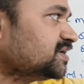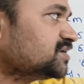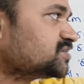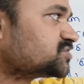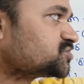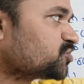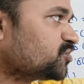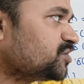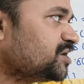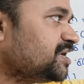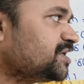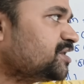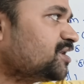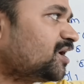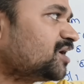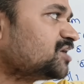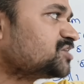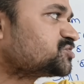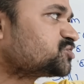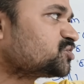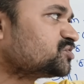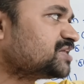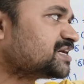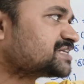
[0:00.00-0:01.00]
So here
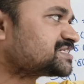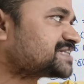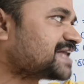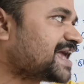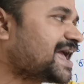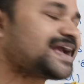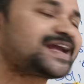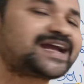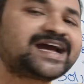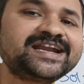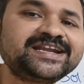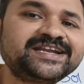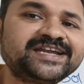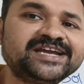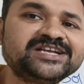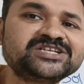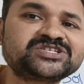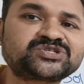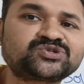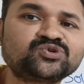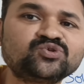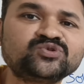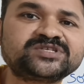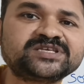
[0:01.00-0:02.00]
also the stack
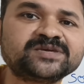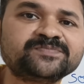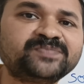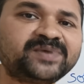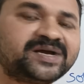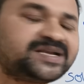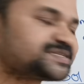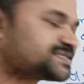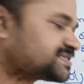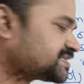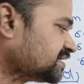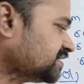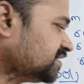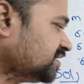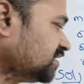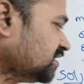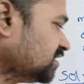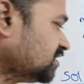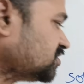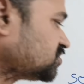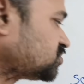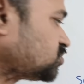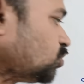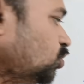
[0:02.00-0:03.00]
contains two symbols.
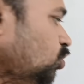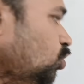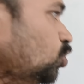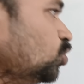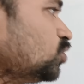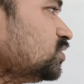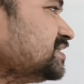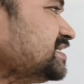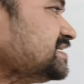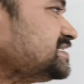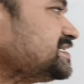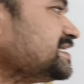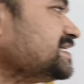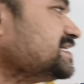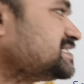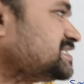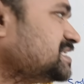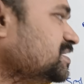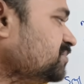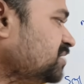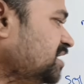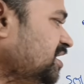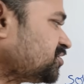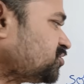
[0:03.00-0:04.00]
So this is
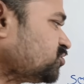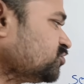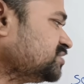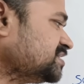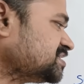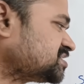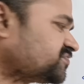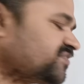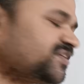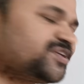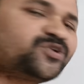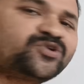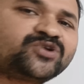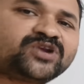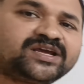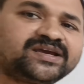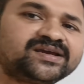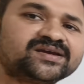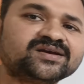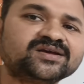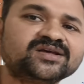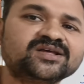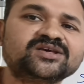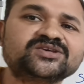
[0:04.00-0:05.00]
similar to this one
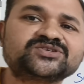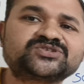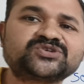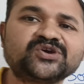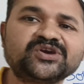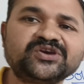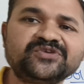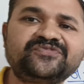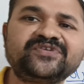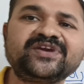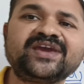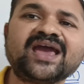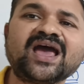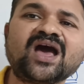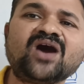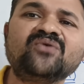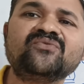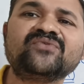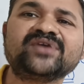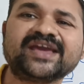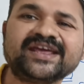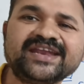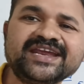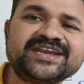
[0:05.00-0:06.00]
only. So if you
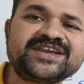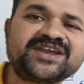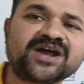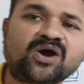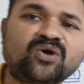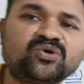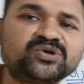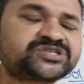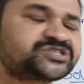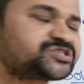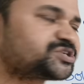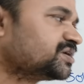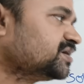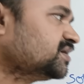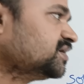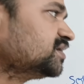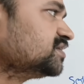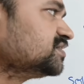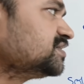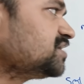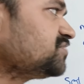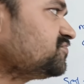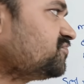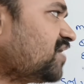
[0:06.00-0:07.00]
have any doubts,
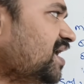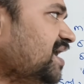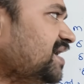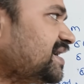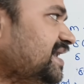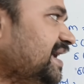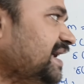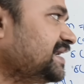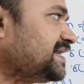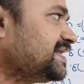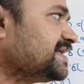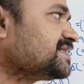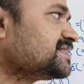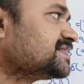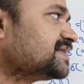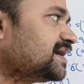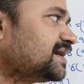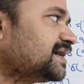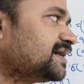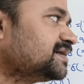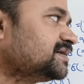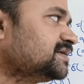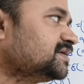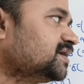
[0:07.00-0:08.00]
then while writing the,
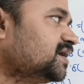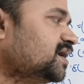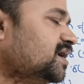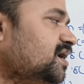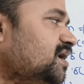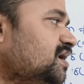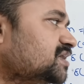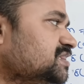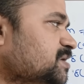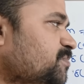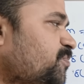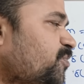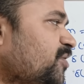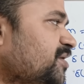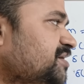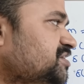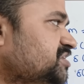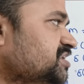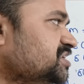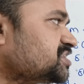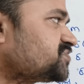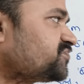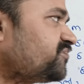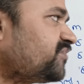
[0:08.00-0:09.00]
uh, the
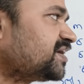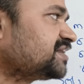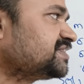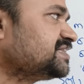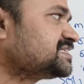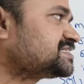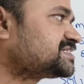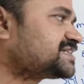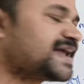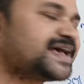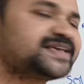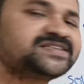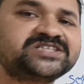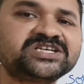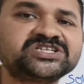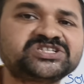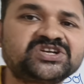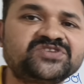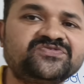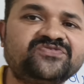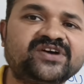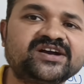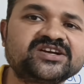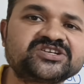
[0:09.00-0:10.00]
productions for this
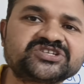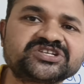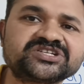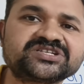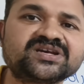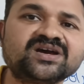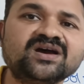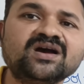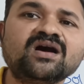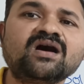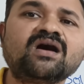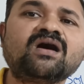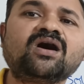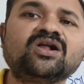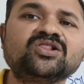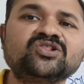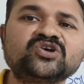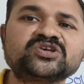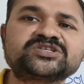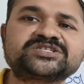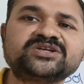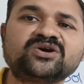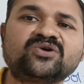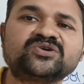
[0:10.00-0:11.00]
transition function, all
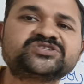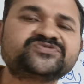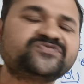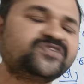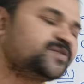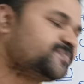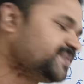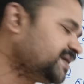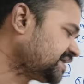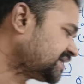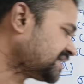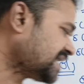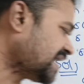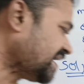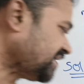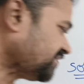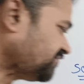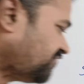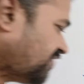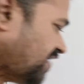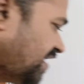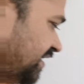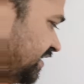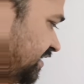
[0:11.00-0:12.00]
those doubts will be
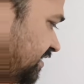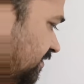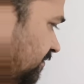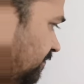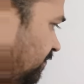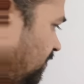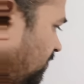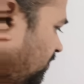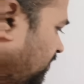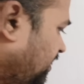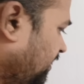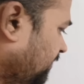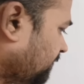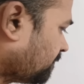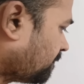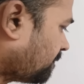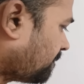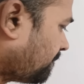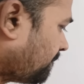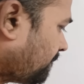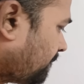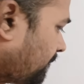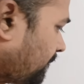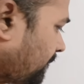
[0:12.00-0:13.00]
clarified, okay.
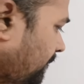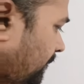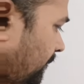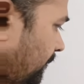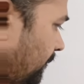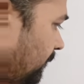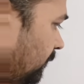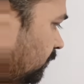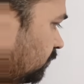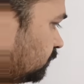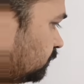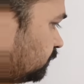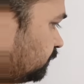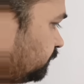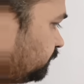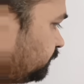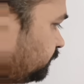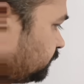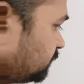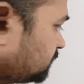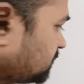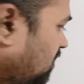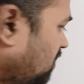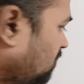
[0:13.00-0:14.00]

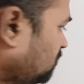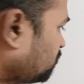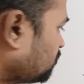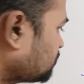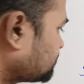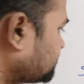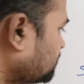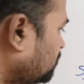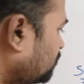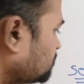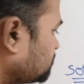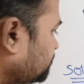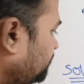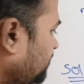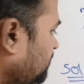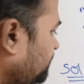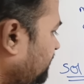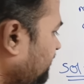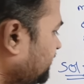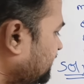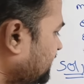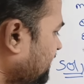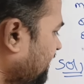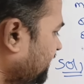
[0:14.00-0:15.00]
All those doubts will
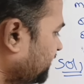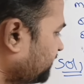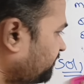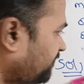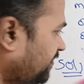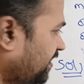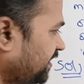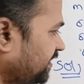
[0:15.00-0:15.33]
be clarified.